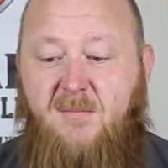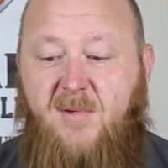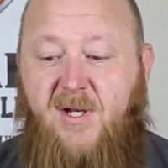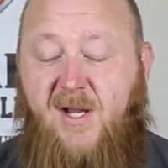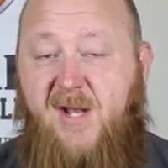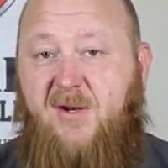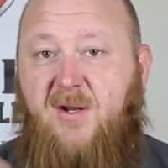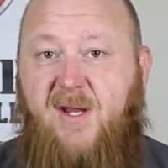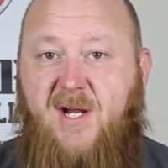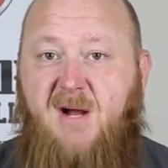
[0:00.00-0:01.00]
But again, you're
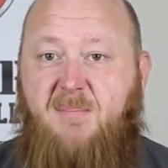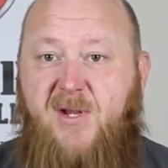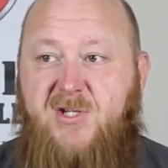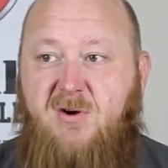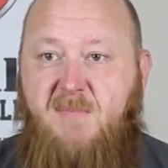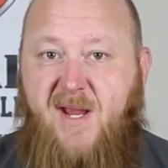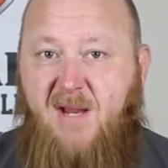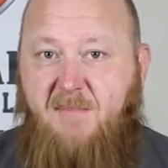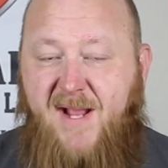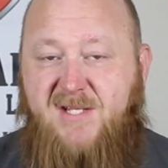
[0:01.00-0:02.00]
looking at companies who are
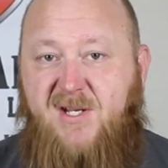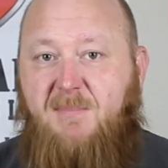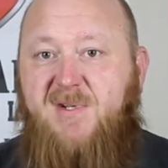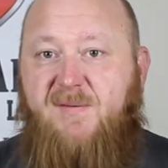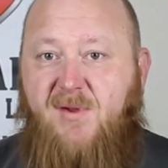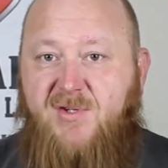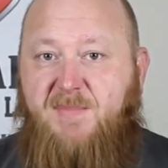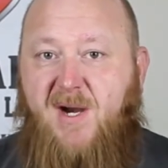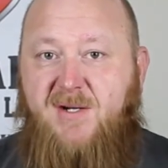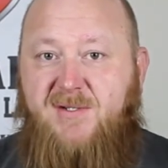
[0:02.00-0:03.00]
making mass numbers of those
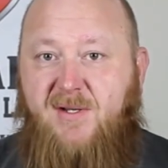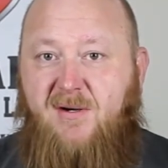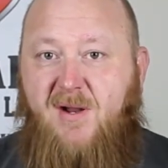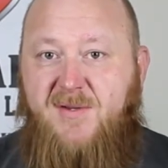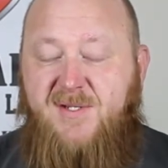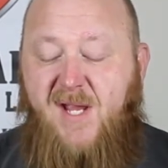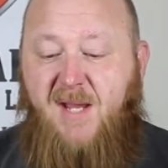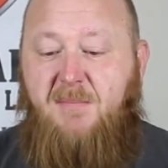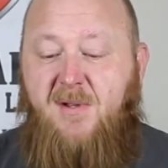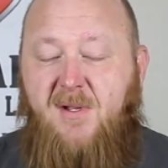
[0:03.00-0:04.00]
parts that are all the
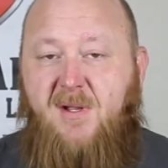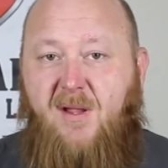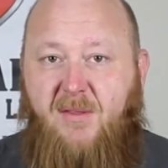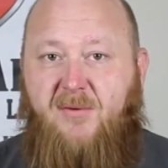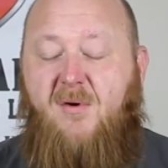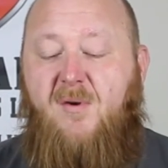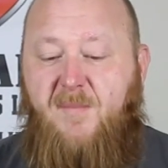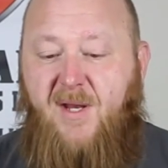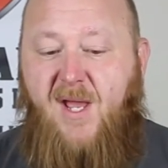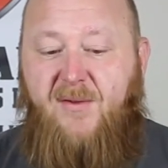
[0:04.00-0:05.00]
same and throwing
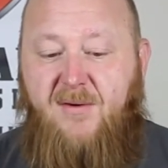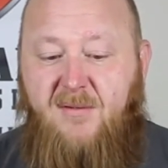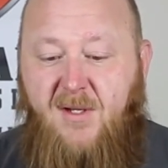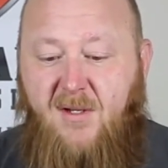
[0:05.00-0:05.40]
them together